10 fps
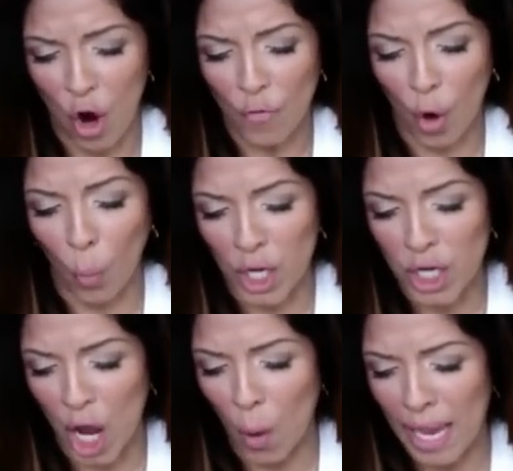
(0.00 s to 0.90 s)
For we
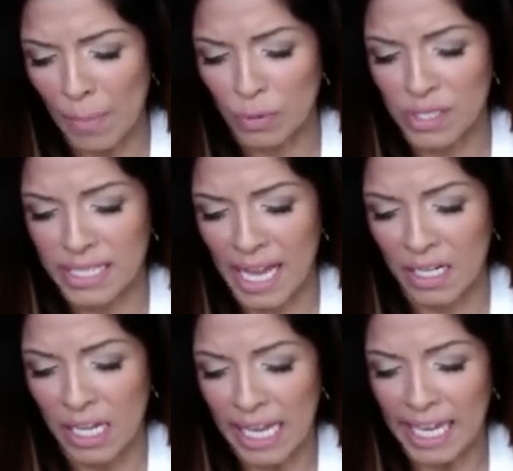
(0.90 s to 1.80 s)
know him who
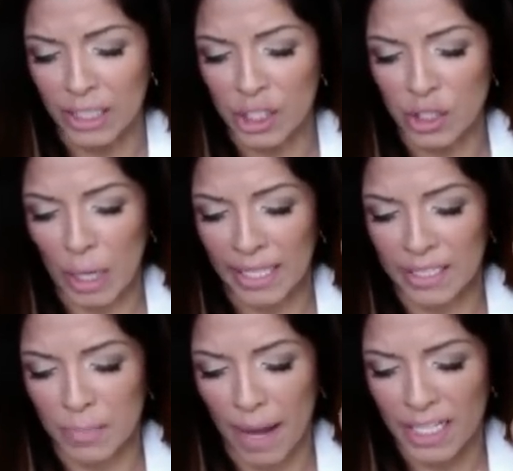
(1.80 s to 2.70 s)
said, it
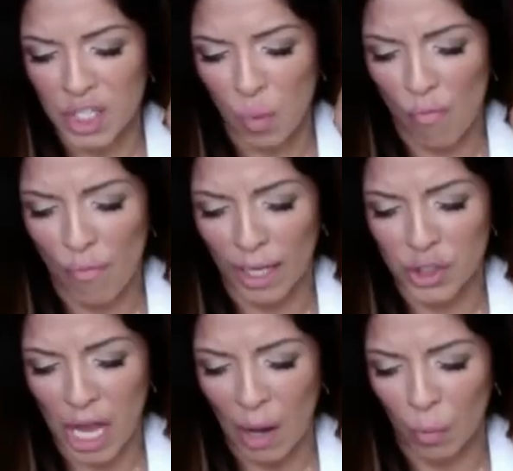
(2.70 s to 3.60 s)
is mine to
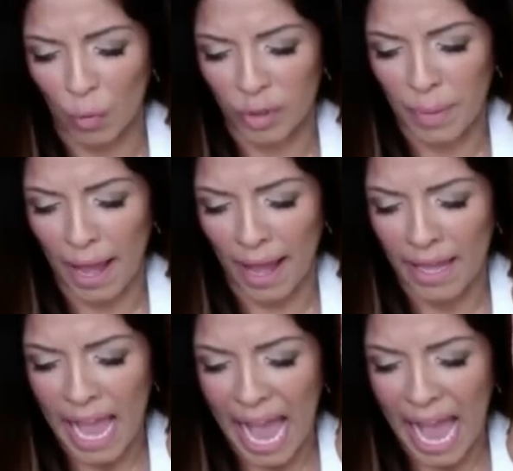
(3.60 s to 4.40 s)
avenge, I will repay,